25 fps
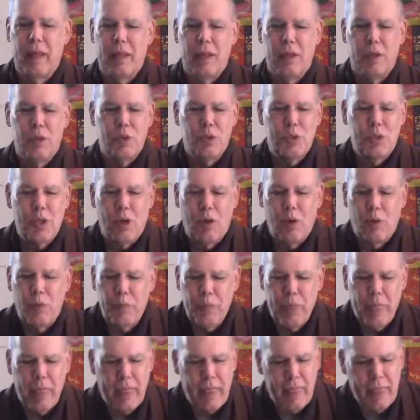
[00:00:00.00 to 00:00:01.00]
So
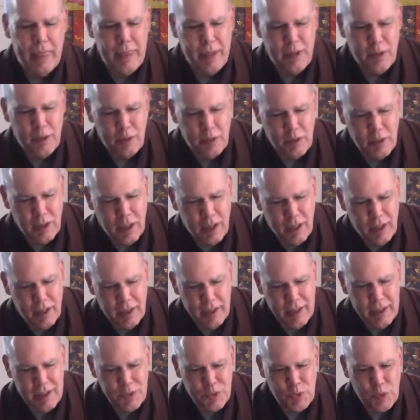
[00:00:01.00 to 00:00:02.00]
there
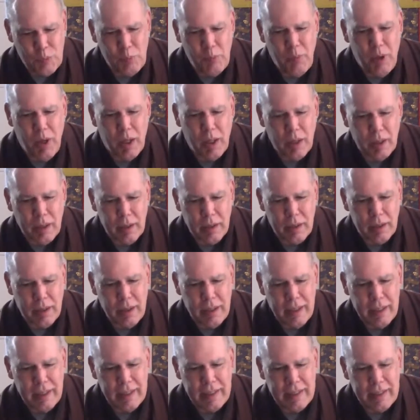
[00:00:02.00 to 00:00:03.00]
is a monk
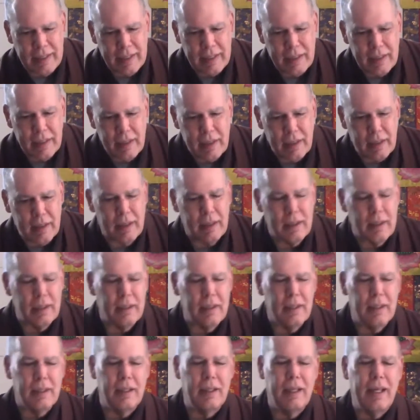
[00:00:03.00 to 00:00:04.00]
in
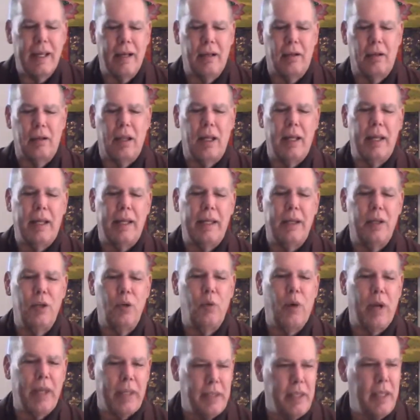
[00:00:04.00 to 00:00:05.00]
LA
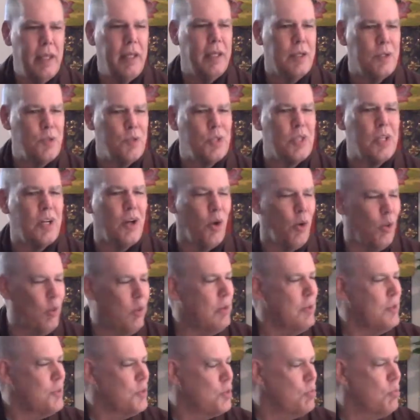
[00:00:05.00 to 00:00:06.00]
who I think is the
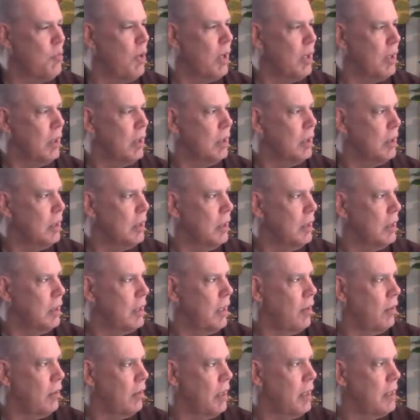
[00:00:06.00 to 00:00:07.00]
oldest monk in
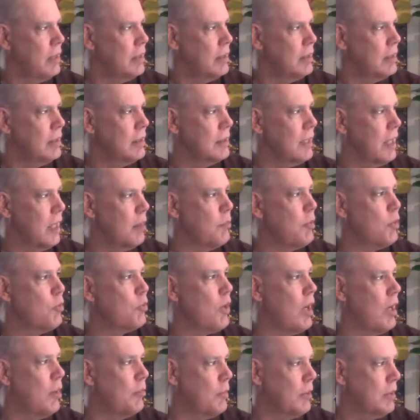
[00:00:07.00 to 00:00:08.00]
LA,
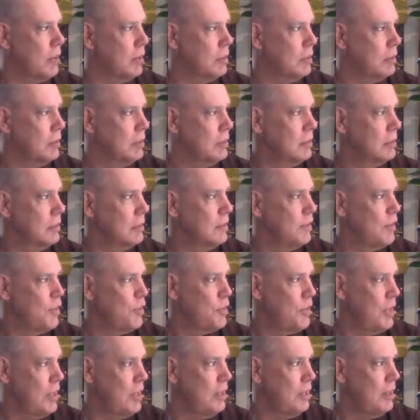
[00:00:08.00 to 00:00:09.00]
Dhamma.
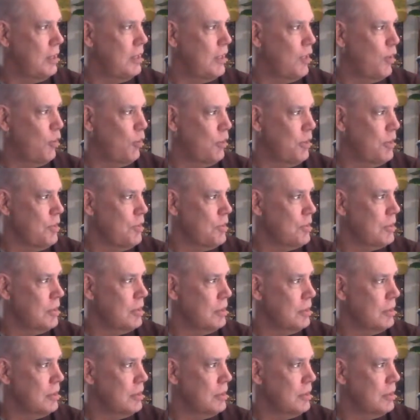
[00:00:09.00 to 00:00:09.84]
Is he the oldest?